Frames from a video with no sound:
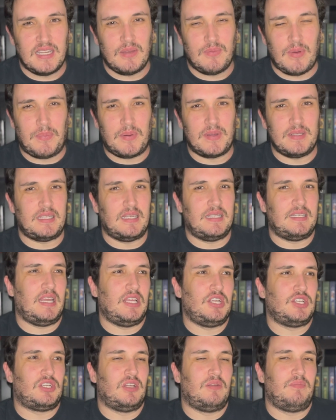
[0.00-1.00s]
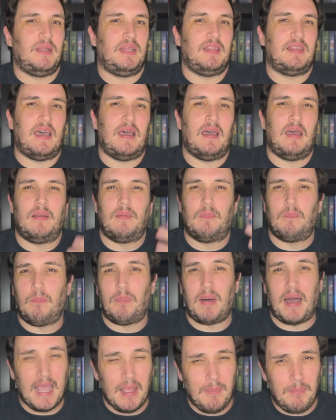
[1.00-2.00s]
representation, be that
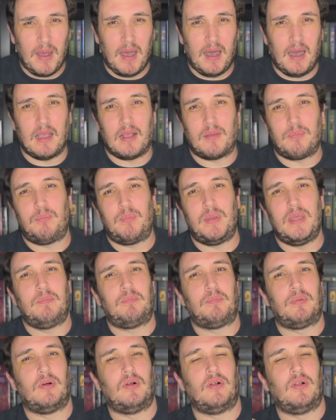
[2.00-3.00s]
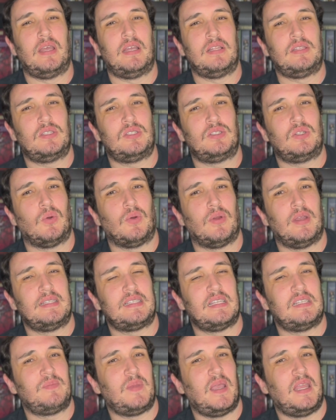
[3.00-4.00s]
BIPOC people in stories
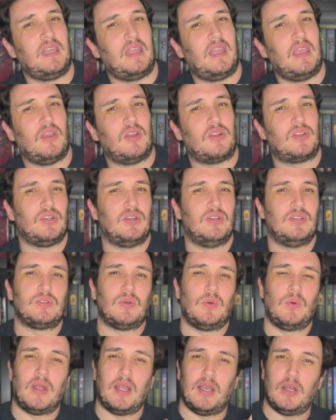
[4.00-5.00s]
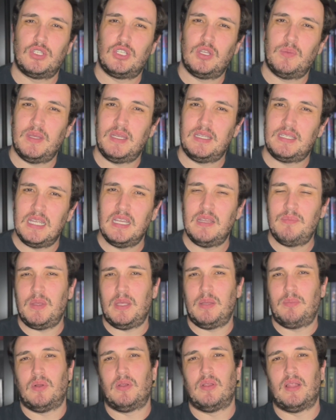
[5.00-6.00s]
as main characters or LGBT
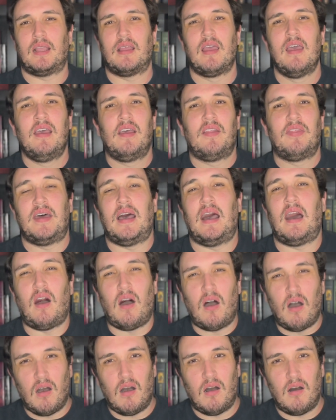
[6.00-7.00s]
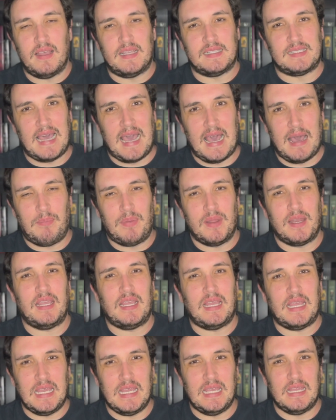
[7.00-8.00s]
people, like that all is
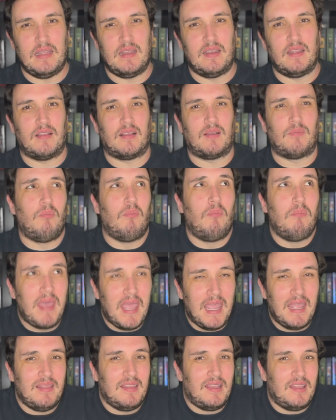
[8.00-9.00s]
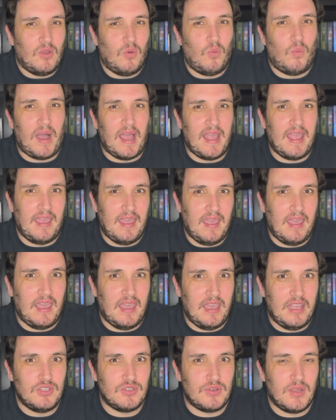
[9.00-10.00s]
happening in mainly the YA
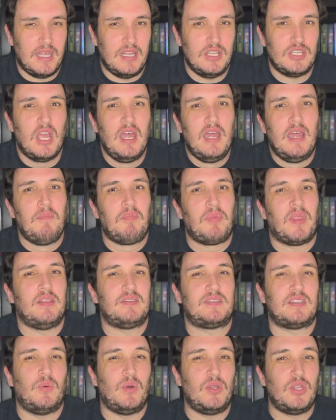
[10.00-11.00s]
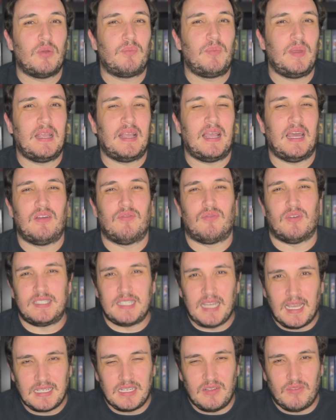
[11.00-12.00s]
age range. And so when you're being kind of
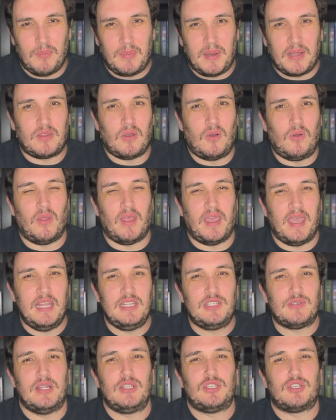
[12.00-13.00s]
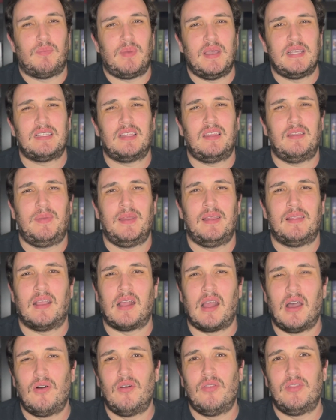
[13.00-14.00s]
reductive about the whole age range, you're basically being like,
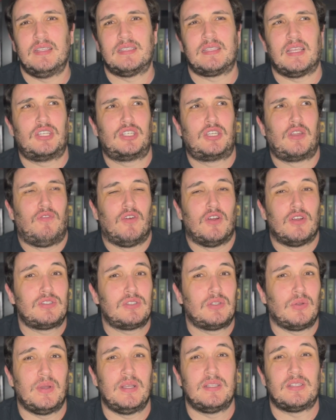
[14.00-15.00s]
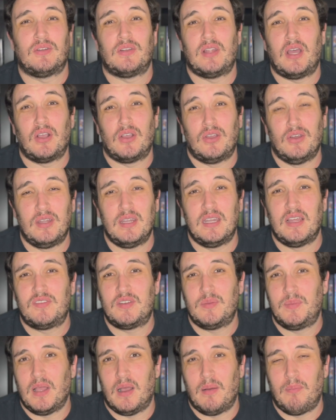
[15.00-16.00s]
oh, these like diverse stories are not good enough to
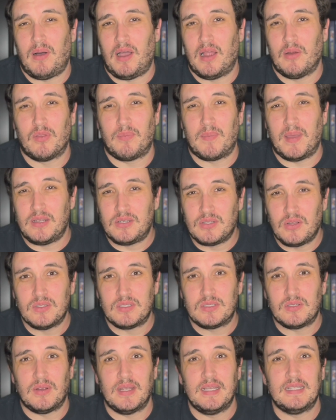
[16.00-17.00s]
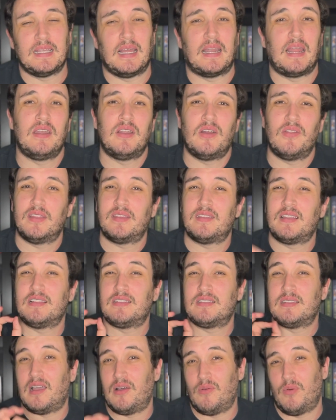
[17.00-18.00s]
be on par with my adult stories. And I know that that's
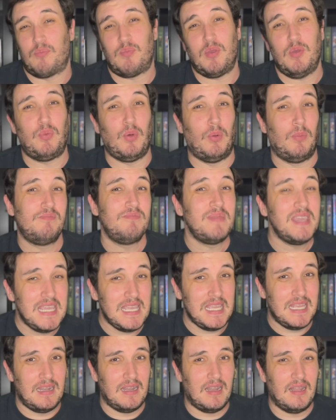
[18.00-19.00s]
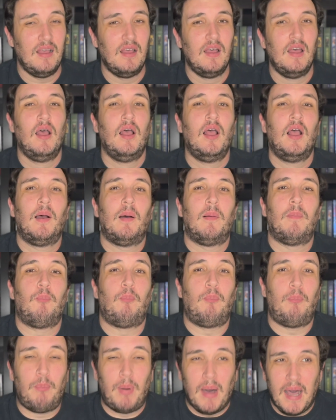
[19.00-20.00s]
not what people mean,
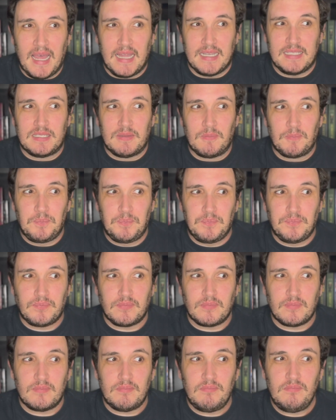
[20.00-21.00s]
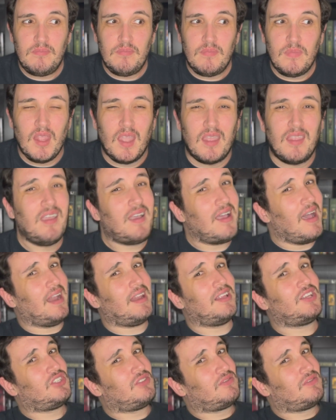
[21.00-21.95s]
but you gotta